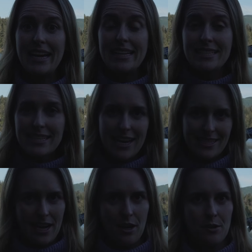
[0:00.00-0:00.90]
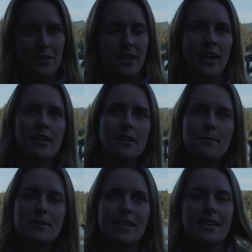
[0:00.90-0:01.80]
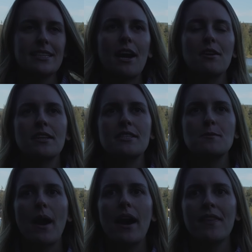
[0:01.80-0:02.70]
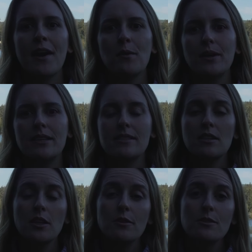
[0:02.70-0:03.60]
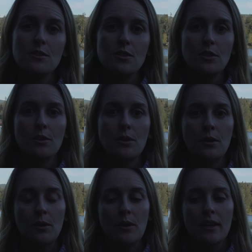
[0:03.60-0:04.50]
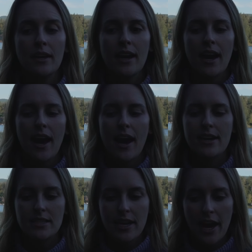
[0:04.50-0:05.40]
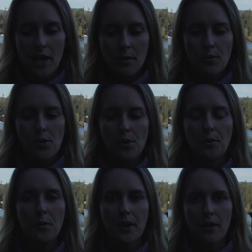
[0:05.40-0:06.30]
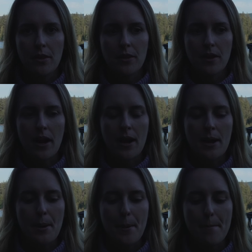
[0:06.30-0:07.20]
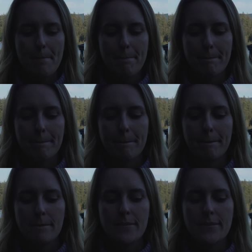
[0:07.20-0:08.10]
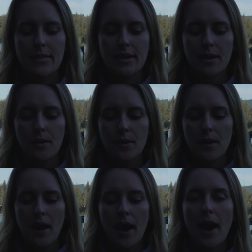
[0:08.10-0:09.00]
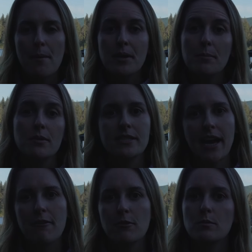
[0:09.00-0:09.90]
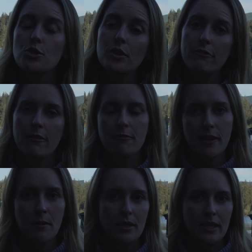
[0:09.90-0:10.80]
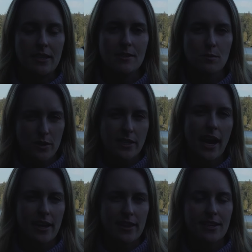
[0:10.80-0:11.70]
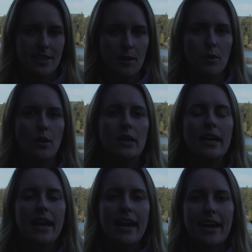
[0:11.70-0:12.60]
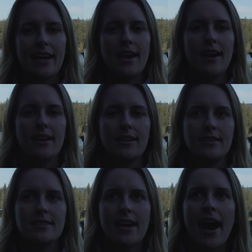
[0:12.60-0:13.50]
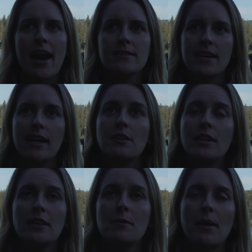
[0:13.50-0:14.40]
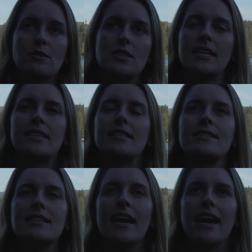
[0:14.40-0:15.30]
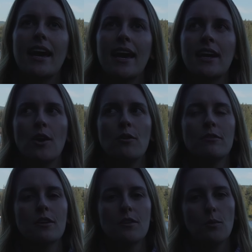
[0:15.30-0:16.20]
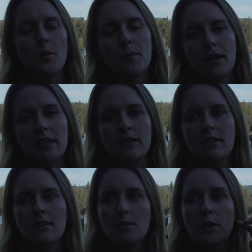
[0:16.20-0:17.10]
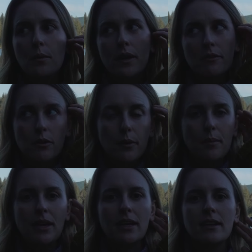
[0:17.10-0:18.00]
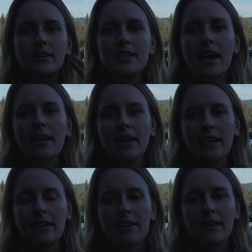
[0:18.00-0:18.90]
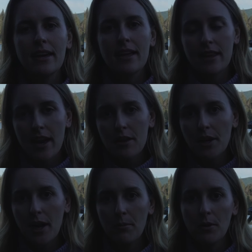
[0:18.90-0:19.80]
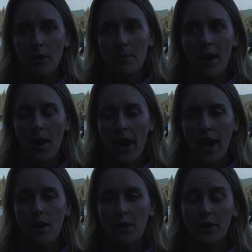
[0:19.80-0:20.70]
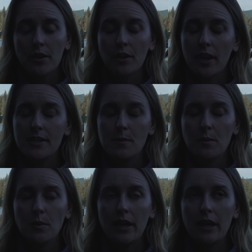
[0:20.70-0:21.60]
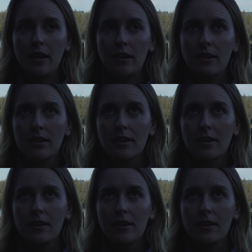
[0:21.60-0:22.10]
and sat down. And I ended up sitting down in a spot that was close to a table with um, uh, people sat from two different families were sat at that table. And I sat looking at the mountains and I overheard the woman, or one of the women, telling the other couple about how her and her husband were there